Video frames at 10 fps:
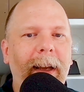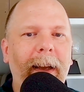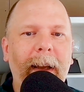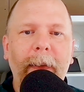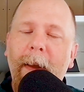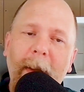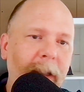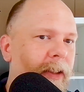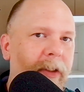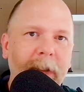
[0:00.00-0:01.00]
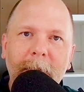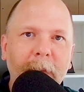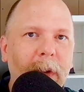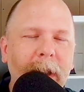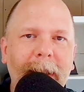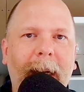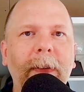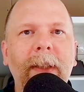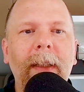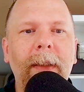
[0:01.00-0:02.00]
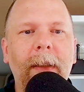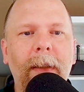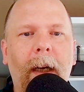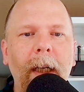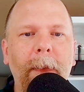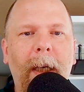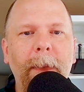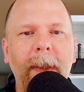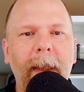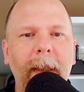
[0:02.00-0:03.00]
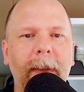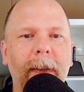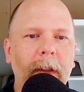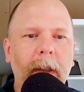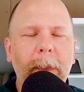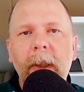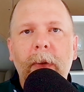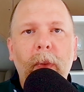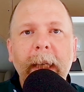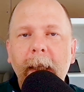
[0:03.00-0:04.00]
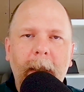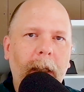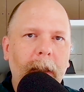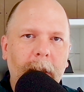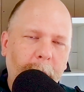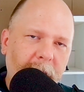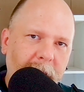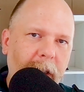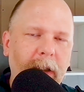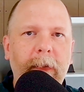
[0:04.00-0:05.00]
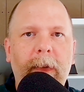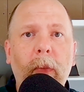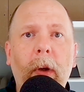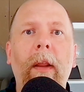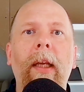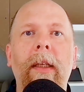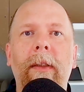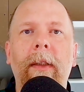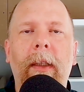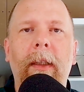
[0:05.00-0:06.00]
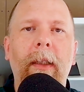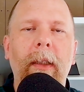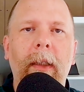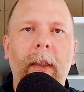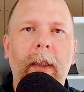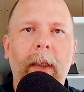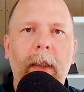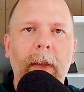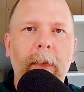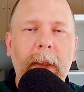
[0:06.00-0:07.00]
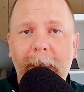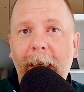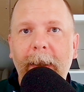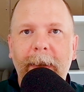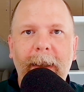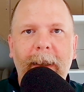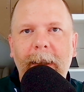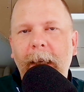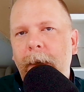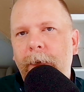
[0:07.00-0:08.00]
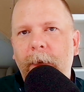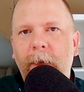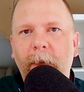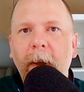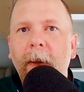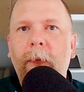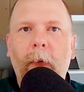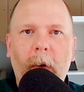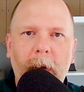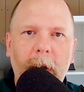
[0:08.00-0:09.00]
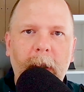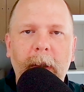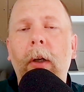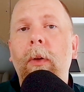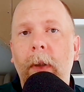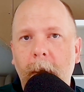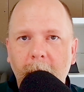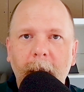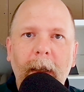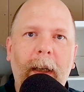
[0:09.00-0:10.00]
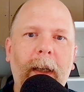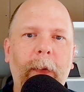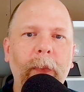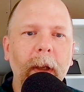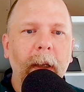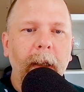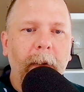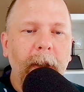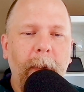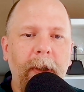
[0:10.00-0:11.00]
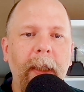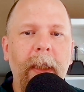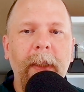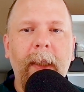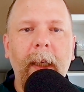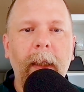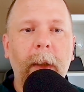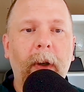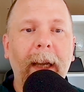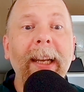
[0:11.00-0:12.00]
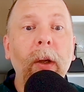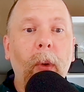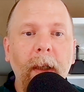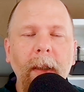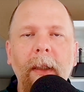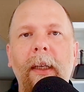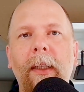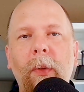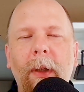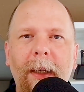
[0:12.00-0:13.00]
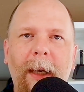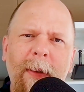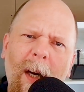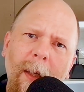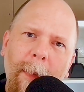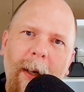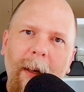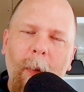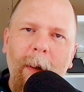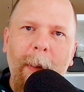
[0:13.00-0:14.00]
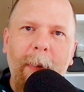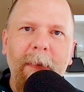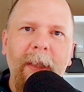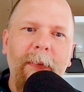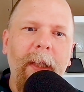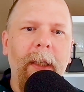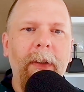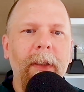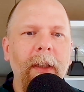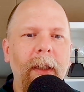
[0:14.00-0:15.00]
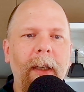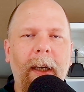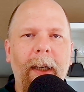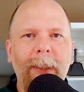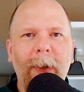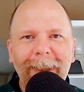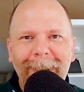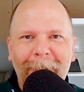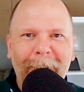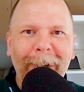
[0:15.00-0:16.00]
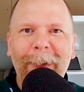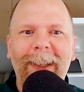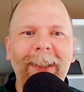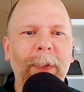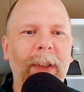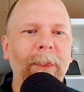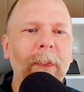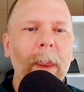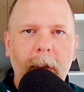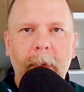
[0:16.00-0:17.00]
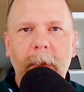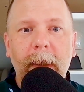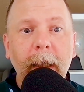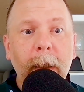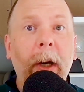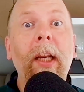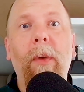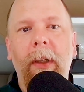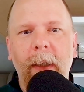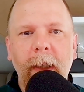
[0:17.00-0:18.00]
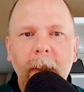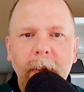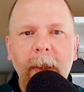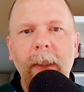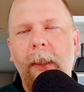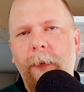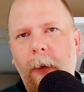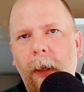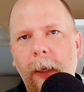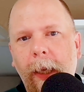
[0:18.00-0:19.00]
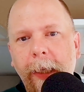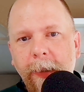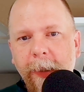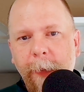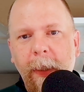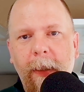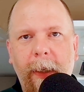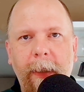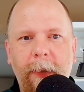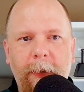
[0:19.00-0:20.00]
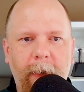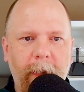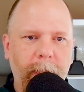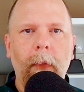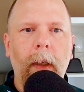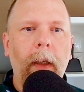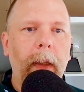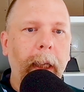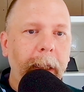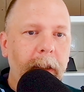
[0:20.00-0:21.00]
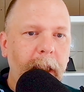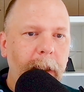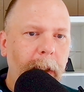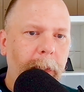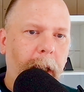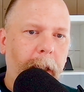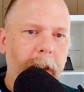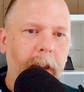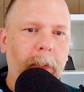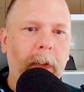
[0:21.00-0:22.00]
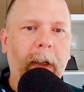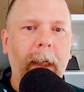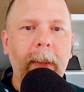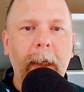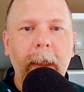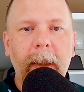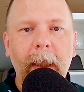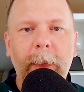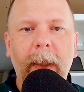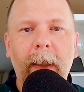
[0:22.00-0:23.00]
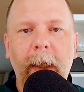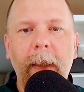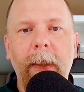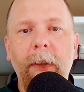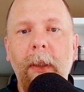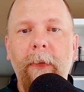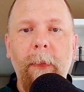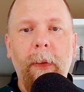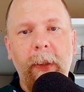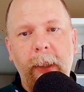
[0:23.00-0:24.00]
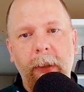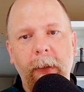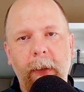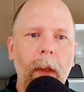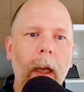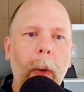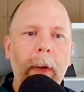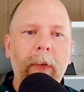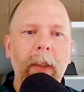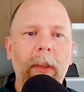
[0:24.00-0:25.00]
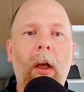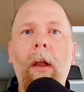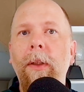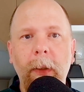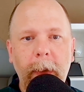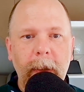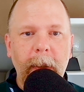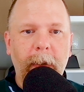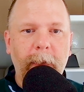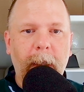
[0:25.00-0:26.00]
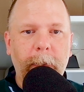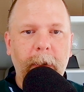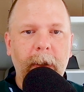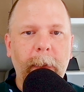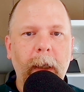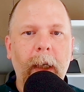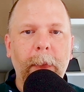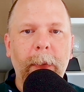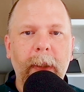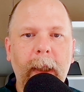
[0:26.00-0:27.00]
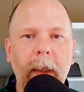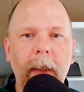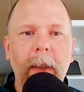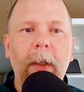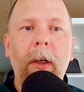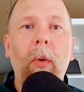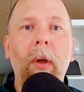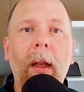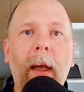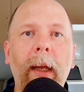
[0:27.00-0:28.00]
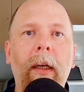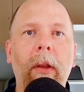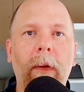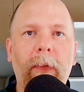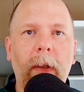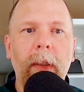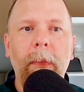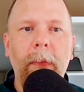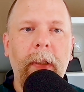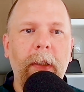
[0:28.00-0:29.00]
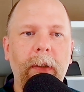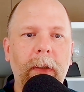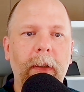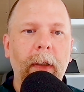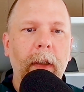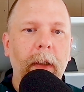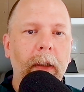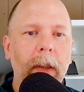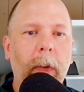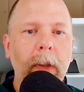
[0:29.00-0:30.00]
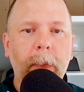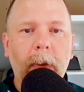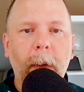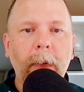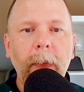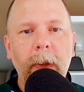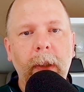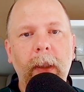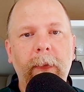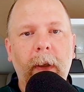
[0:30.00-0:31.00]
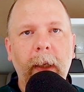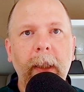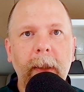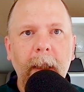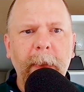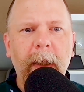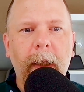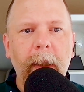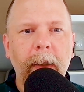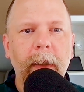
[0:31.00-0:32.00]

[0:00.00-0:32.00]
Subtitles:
And then he just sort of dives in and starts talking about mistakes. So let me just read a small section from one of these mistakes to get a feel for the tone. Now, this particular mistake, number 81, is one that I've talked about in one of my previous videos. So at least the author and I agree on this one. Mistake number 81, using the default HTTP client and server. The HTTP package provides HTTP client and server implementations. However, it's all too easy for developers to make a common mistake relying on the default implementations. So what's the problem using the default HTTP client?